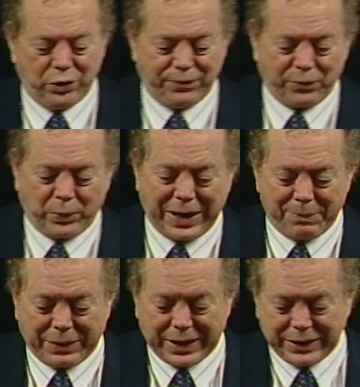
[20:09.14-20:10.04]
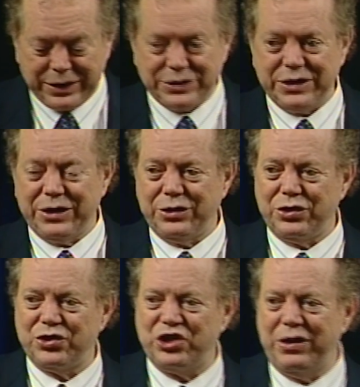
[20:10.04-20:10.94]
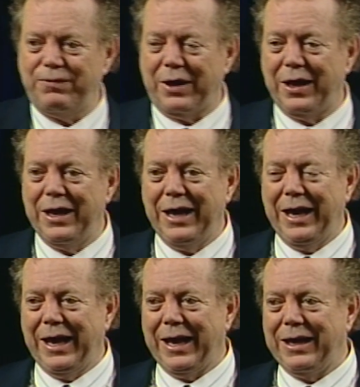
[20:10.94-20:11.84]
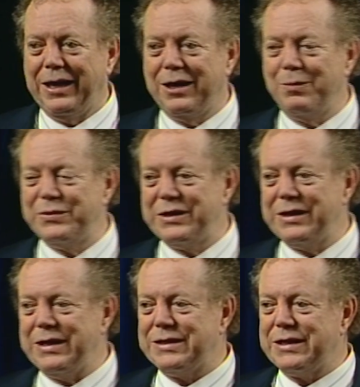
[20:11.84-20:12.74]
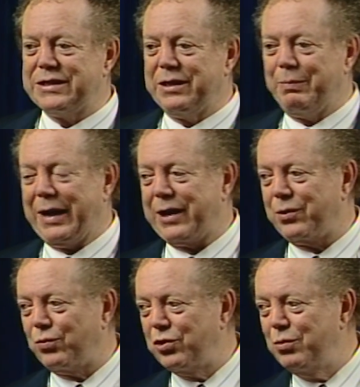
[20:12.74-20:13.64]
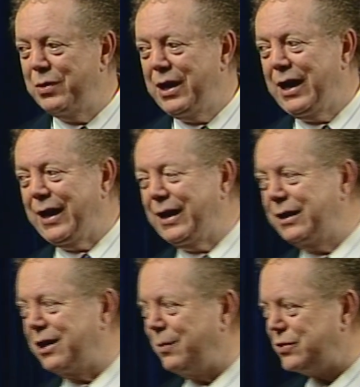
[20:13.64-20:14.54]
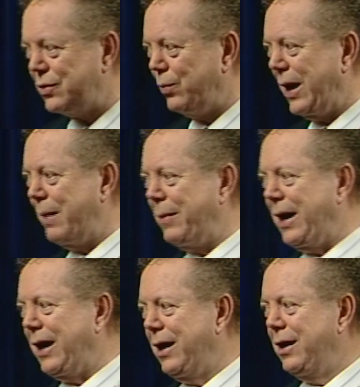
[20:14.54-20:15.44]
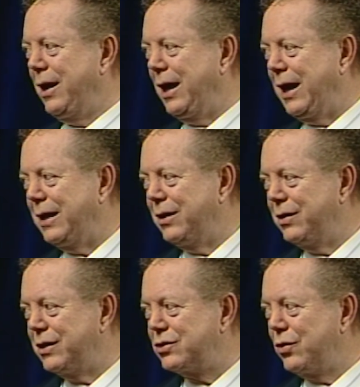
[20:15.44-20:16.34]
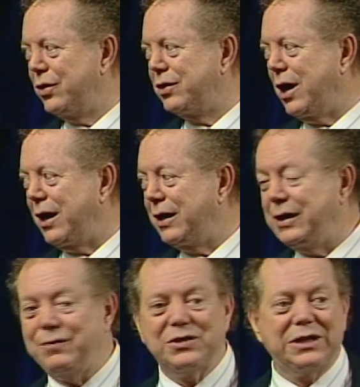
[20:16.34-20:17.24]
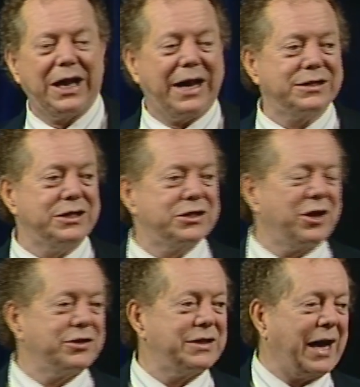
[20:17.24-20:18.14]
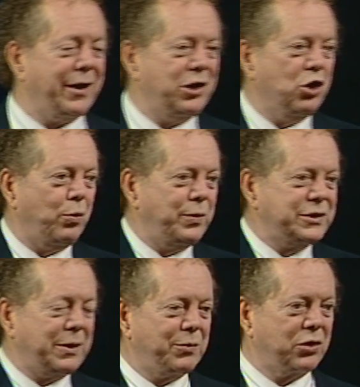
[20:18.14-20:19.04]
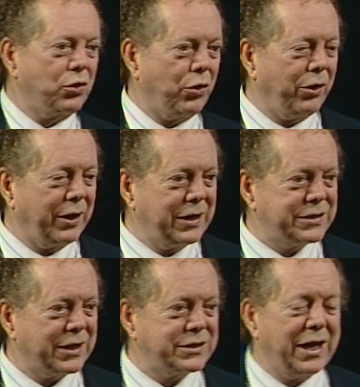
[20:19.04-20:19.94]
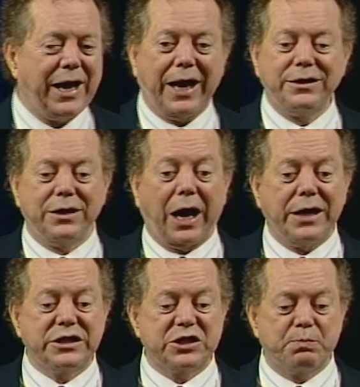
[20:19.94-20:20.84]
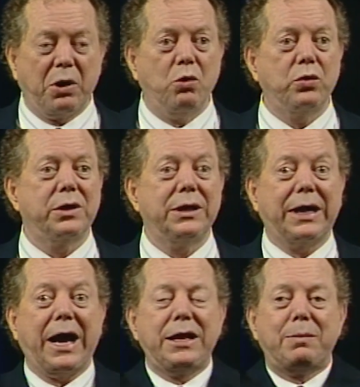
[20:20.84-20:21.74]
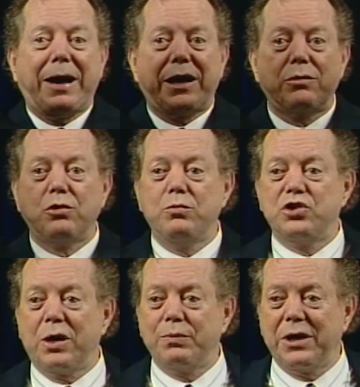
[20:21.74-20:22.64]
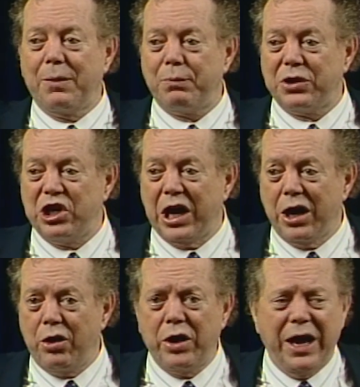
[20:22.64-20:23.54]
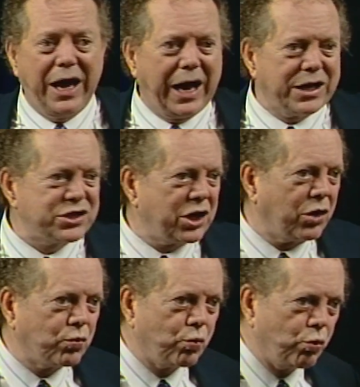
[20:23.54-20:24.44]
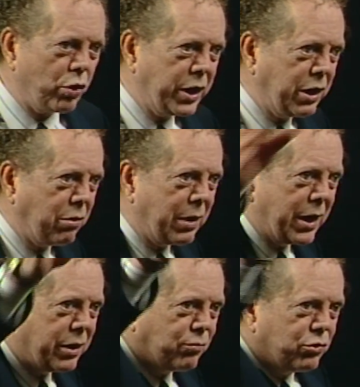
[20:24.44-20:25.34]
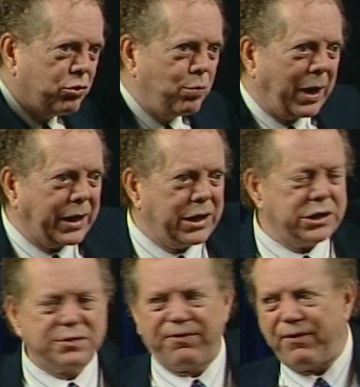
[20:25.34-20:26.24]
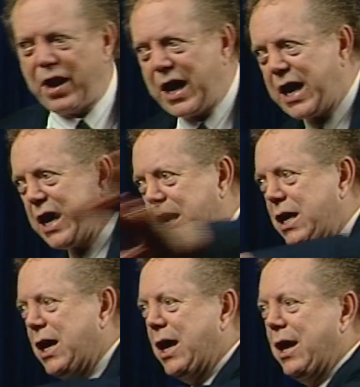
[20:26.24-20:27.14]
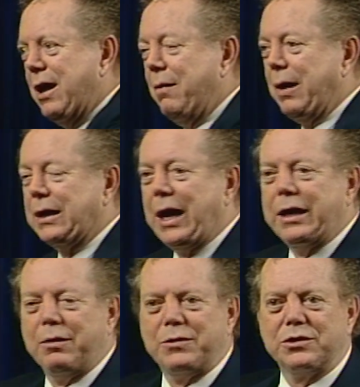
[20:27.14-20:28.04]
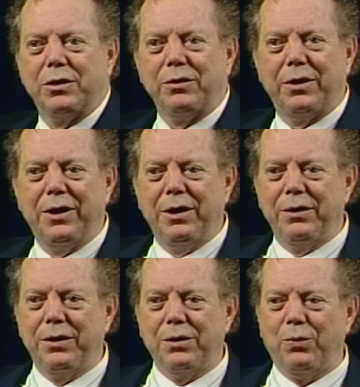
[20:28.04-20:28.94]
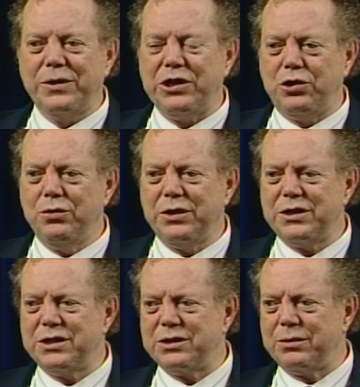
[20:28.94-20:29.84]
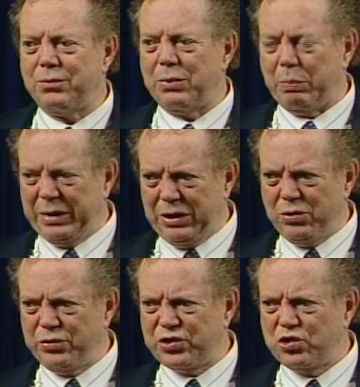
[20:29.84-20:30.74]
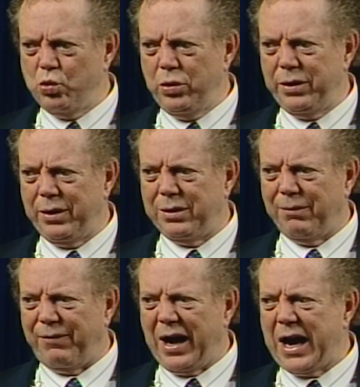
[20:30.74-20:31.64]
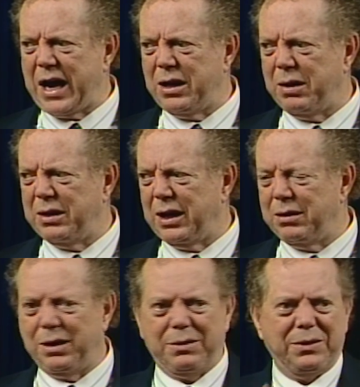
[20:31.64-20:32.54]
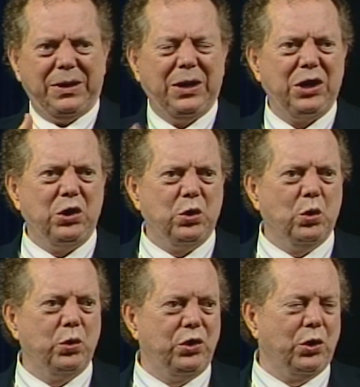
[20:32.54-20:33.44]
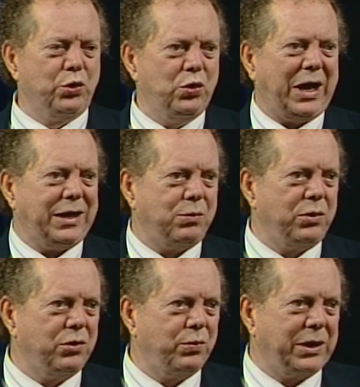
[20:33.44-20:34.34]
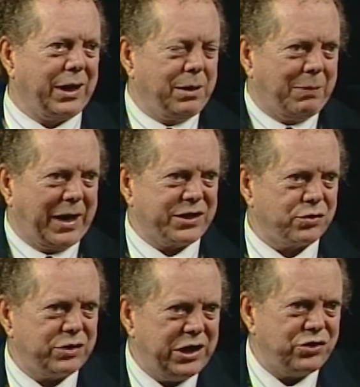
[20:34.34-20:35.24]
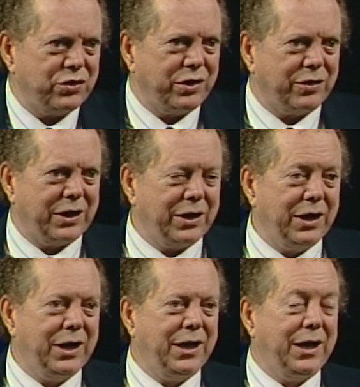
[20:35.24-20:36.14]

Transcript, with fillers: told of a rabbi, and he's in a yeshiva, and he comes in, he sits in the back of the room, and in comes the rabbi and that's going to talk and gives a class. He starts out and he opens up the Torah and he says, And God spoke. And the guy in the back of the room jumped up and yelled and started running around the room like he's flying. My God, everybody's going, you know, what's he doing? This is a rabbinical school, the divine, and you, don't, you don't do that. And, you know, we got the master teacher here. To,